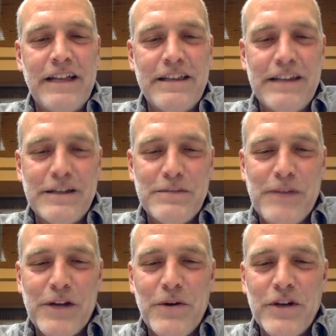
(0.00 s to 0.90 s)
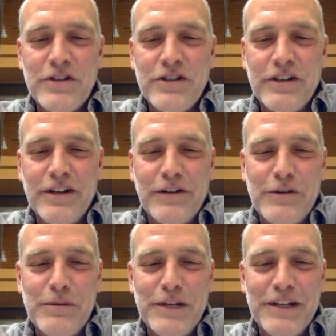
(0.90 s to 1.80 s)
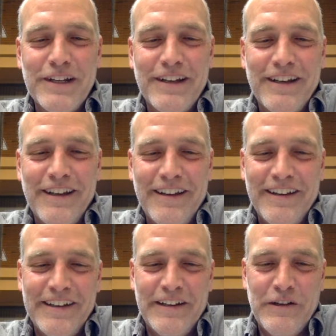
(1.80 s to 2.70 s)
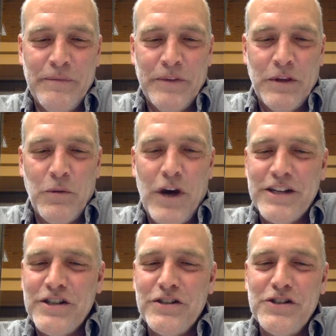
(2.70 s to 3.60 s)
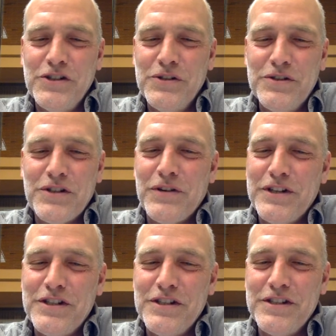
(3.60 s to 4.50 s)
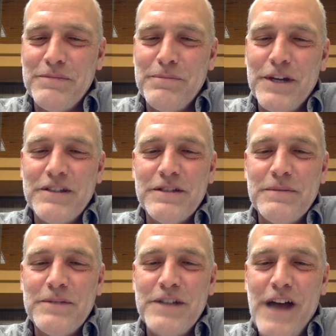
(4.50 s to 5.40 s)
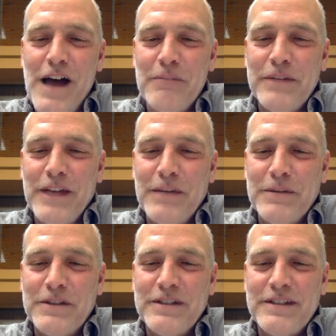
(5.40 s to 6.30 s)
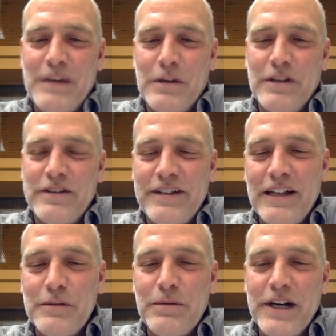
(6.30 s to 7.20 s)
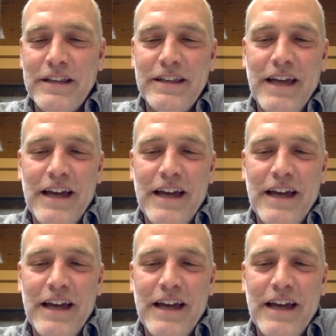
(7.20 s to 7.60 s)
That's my question. I'll repeat it. Why should Jews, Christians, and Muslims not be able to celebrate the